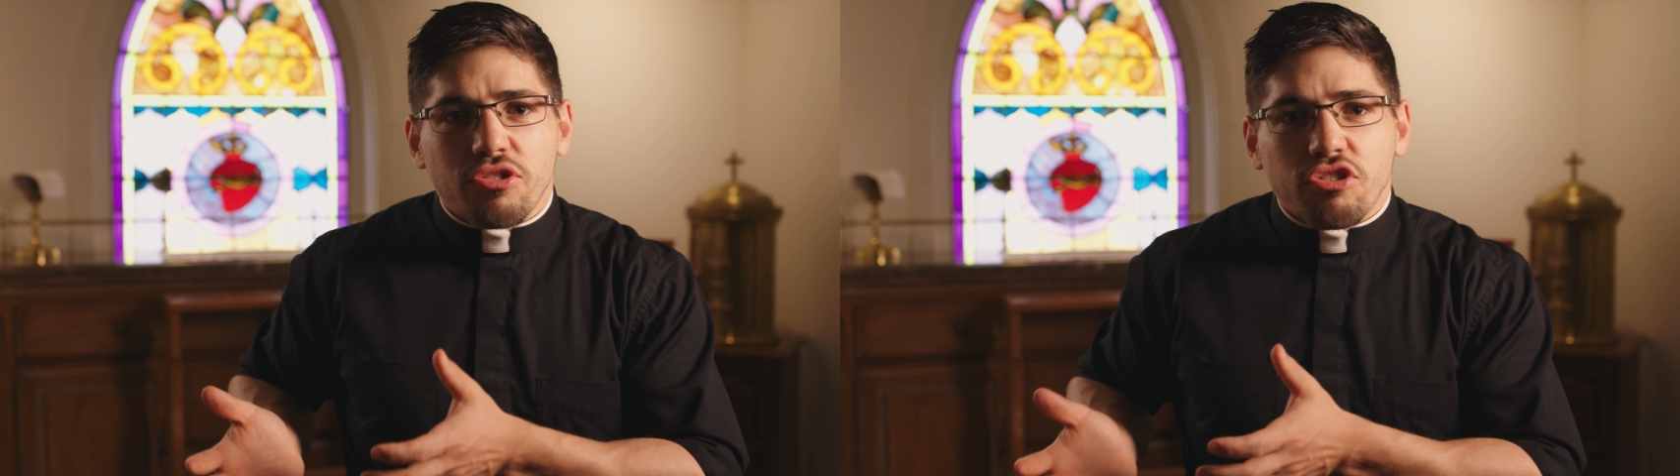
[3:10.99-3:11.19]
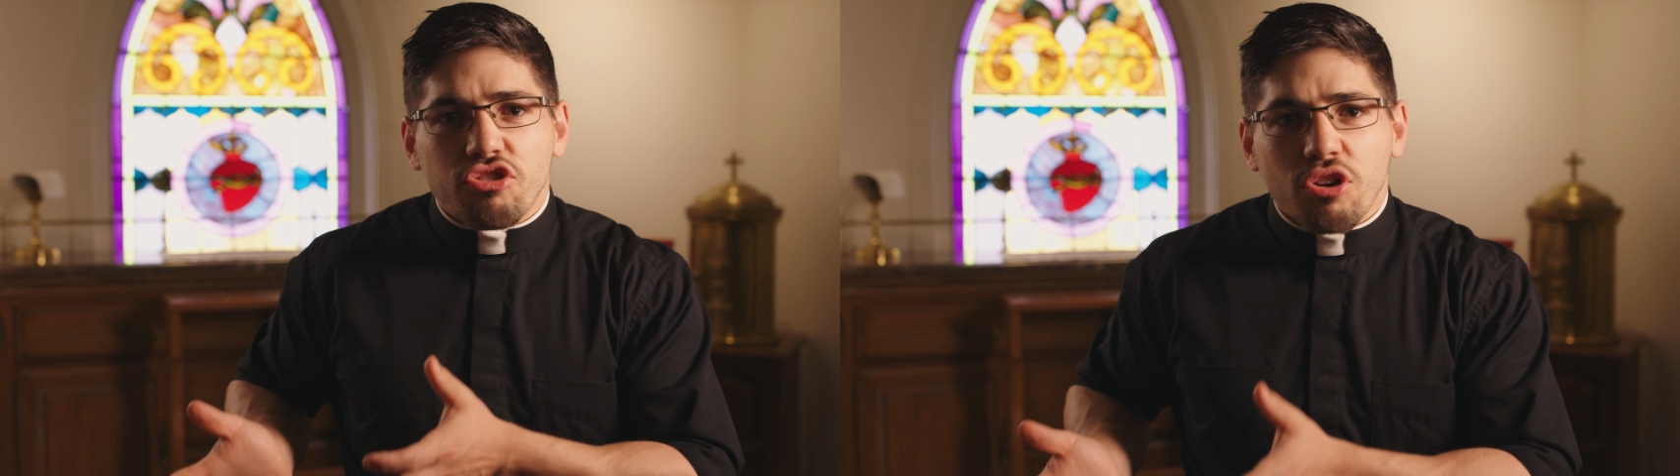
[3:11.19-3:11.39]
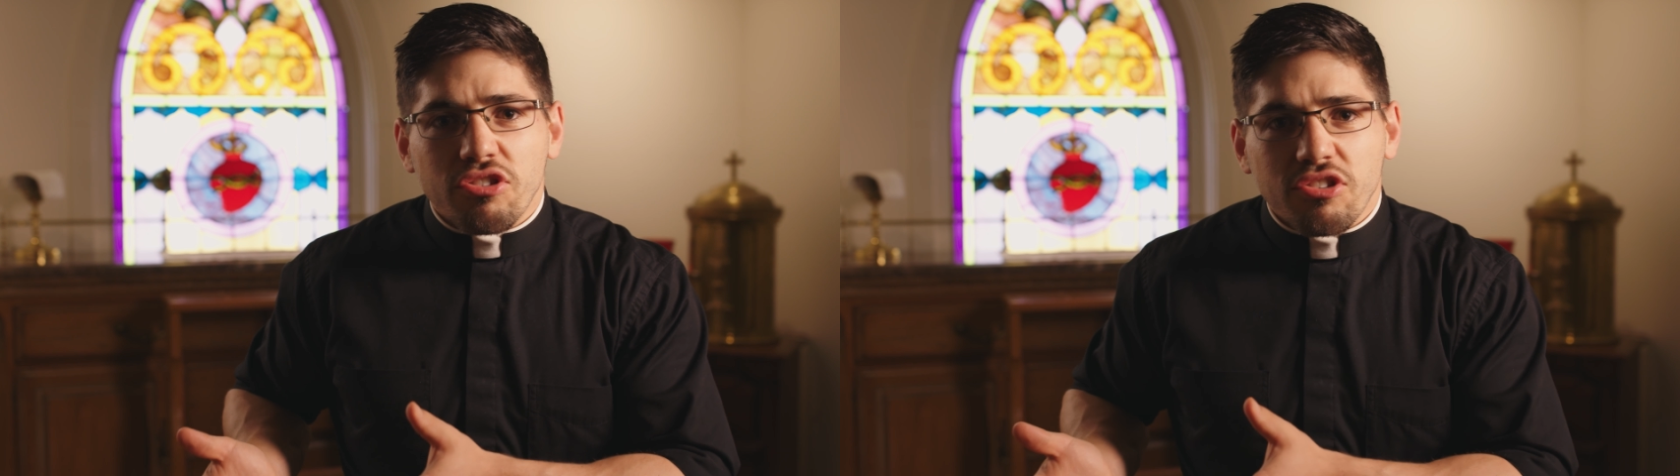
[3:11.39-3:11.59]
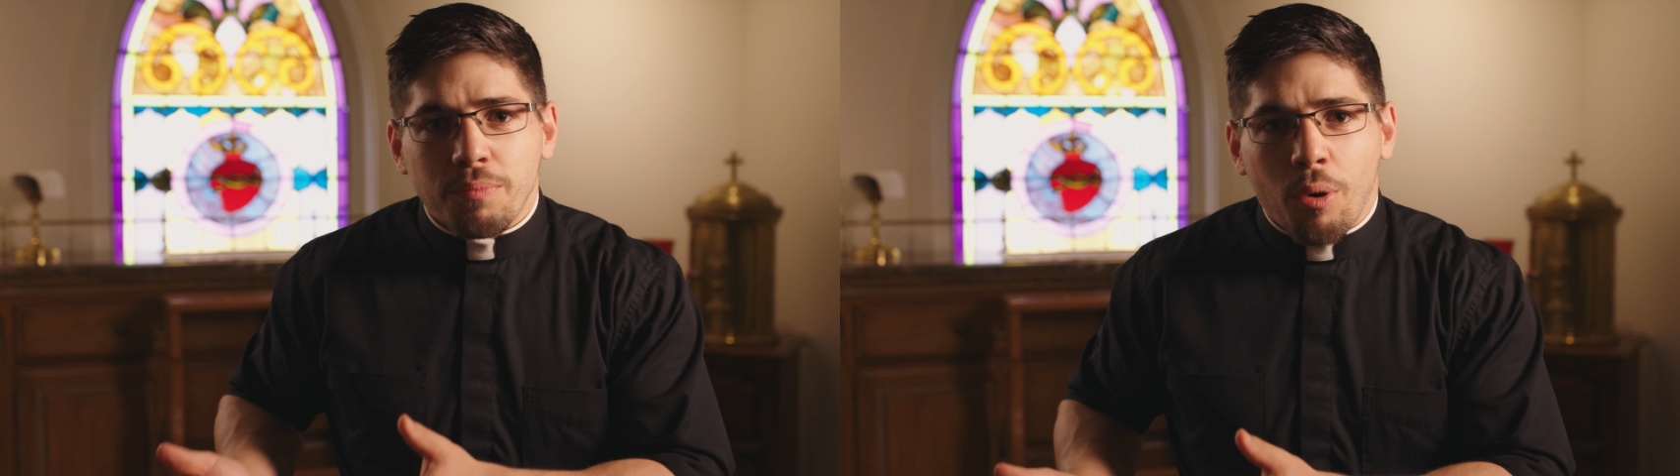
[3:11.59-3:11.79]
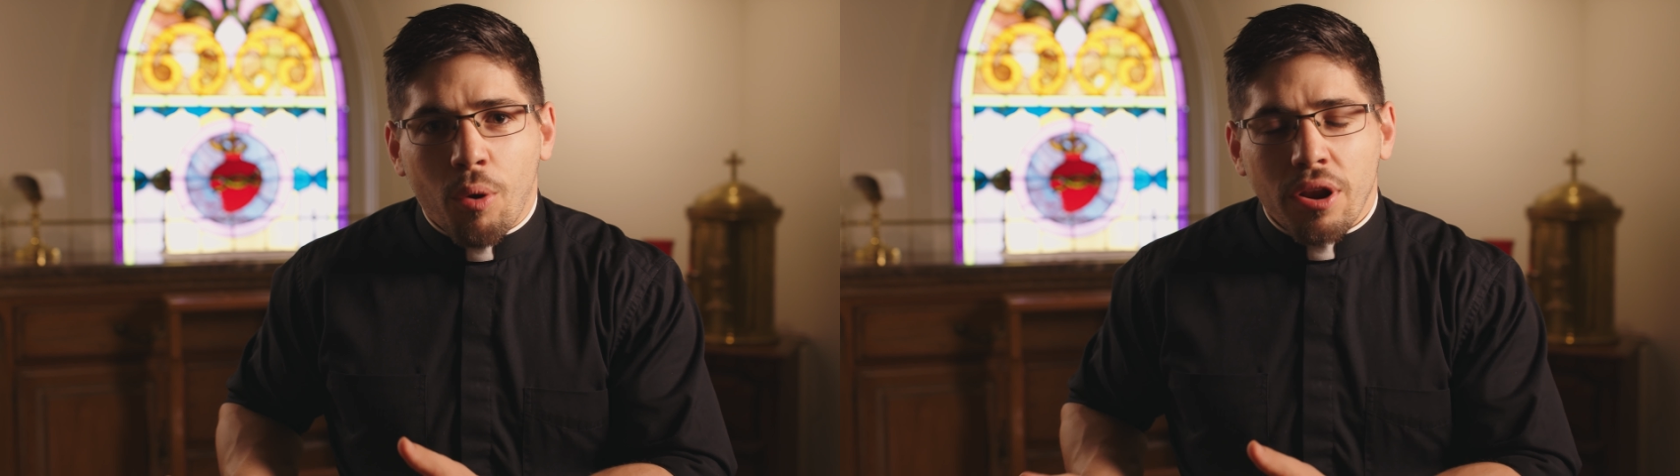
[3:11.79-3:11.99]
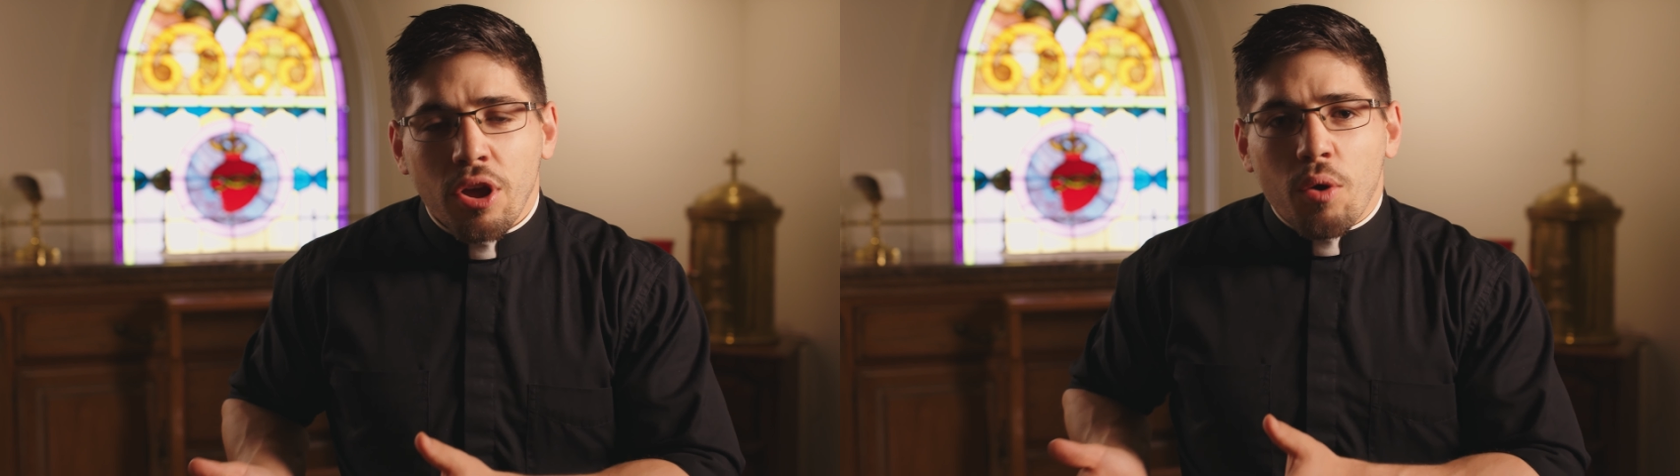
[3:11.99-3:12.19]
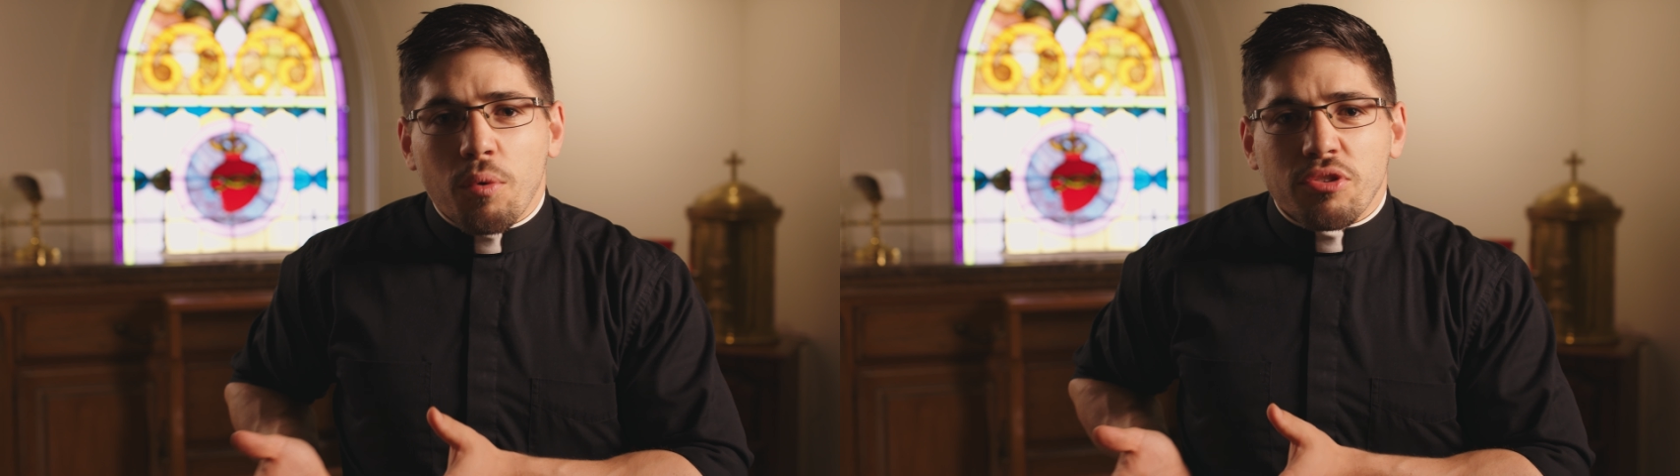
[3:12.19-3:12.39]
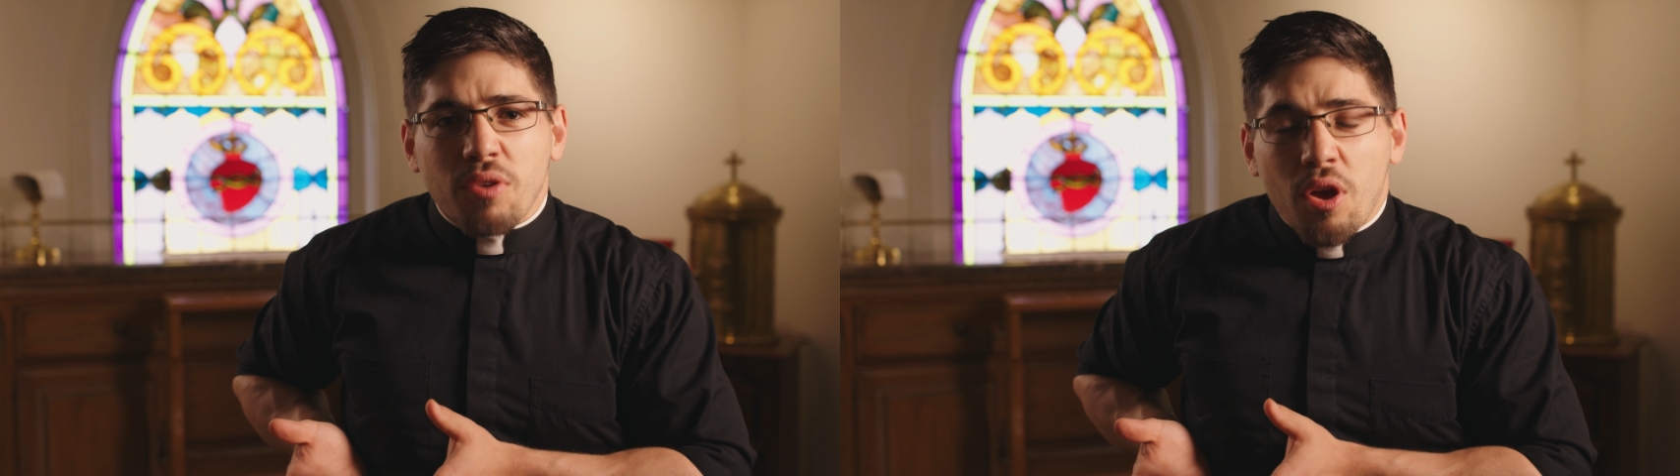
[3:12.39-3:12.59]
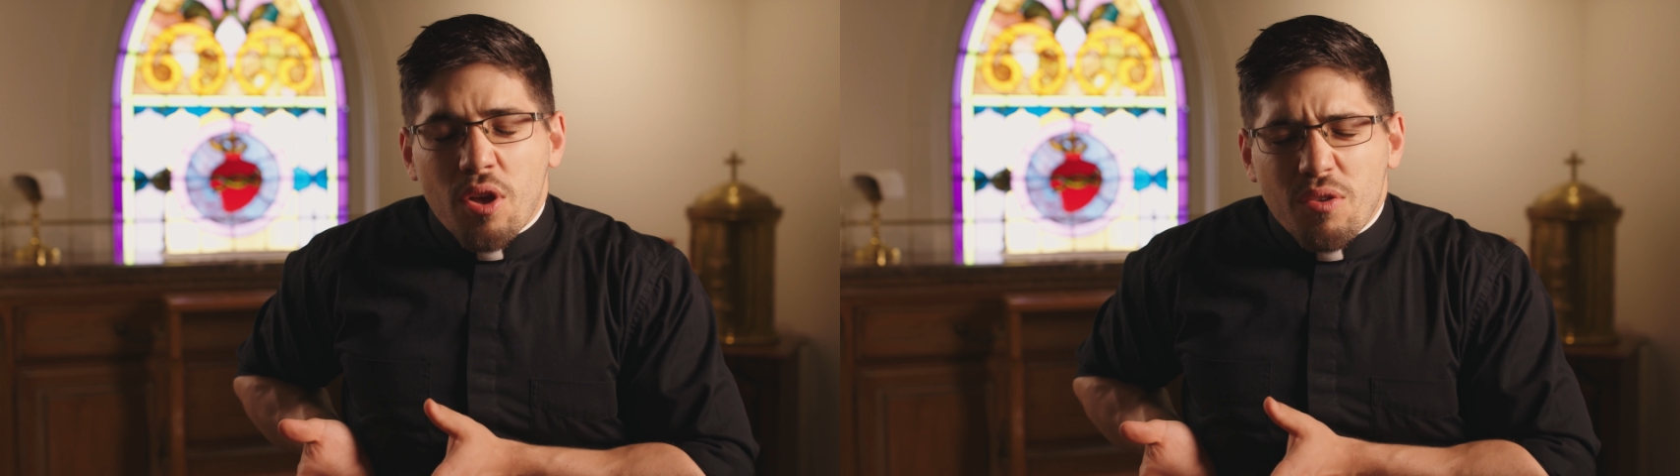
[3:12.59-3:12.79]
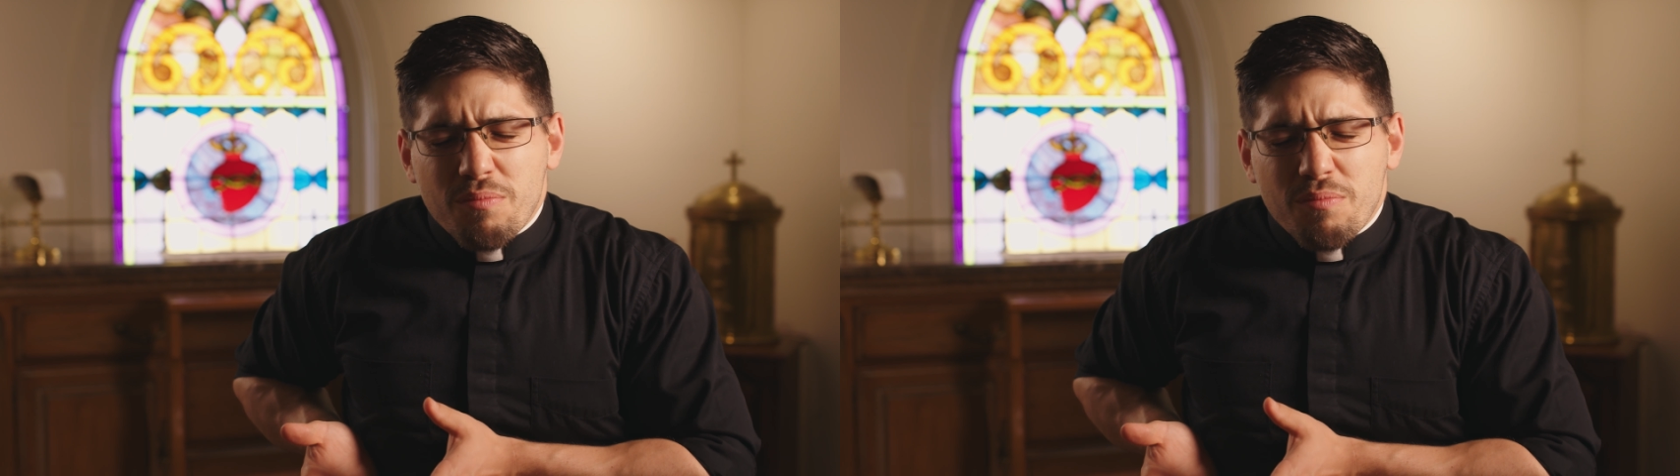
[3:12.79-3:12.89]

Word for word: the church is born was